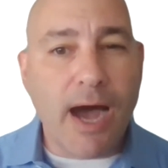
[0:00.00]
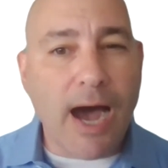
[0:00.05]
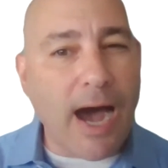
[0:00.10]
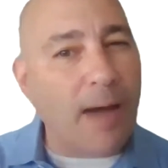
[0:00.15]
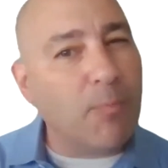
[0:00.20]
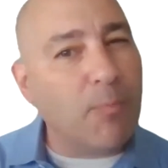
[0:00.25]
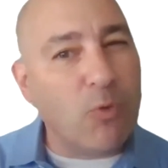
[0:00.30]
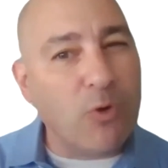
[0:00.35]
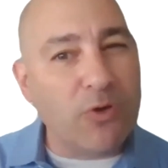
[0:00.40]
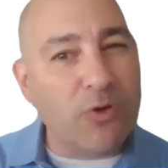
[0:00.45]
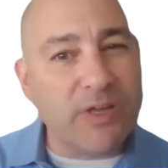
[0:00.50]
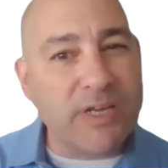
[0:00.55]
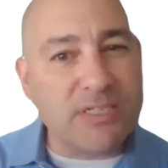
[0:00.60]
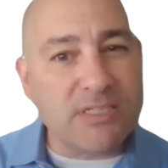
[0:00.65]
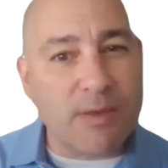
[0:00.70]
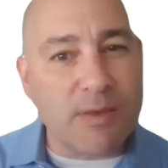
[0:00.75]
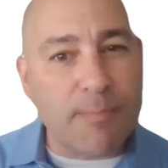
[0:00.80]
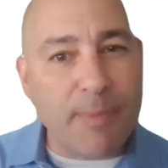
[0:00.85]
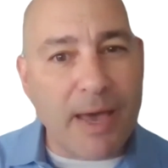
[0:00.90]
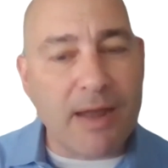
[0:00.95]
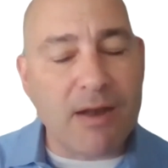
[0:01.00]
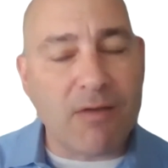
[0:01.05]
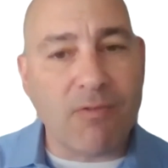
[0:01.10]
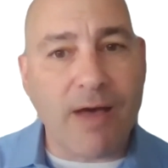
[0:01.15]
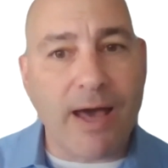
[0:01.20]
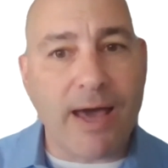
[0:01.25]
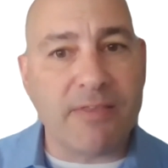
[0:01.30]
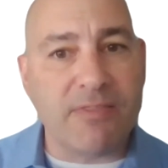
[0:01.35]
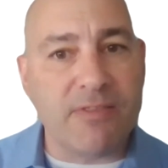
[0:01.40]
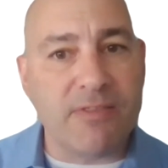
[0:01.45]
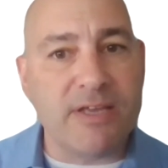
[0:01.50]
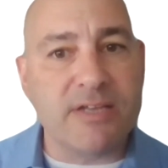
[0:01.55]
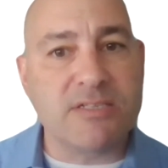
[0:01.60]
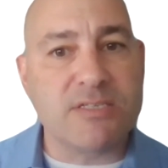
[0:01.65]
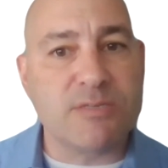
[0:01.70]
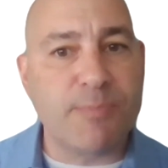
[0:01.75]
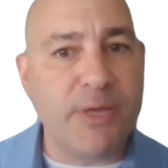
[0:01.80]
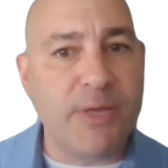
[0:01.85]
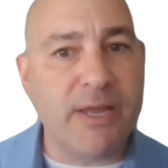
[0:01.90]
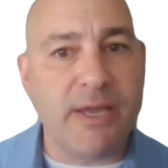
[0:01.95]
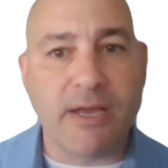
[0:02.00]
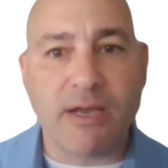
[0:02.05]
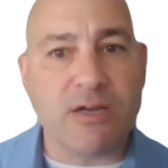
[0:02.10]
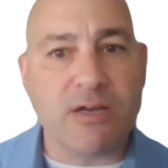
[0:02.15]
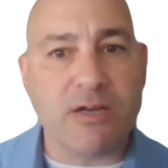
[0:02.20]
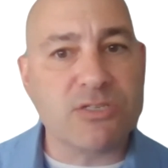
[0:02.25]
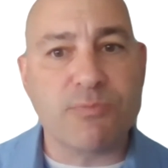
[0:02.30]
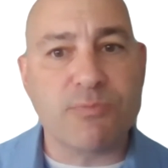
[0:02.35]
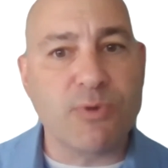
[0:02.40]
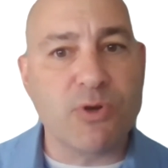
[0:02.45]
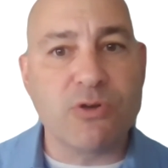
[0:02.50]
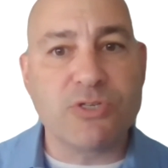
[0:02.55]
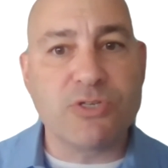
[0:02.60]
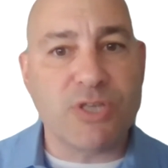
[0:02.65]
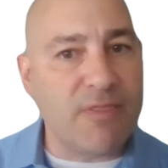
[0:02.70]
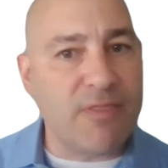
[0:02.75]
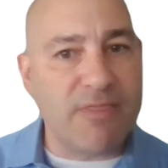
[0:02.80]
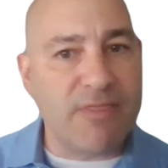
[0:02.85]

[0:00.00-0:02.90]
I'm willing to bet a lot of the Expedient customers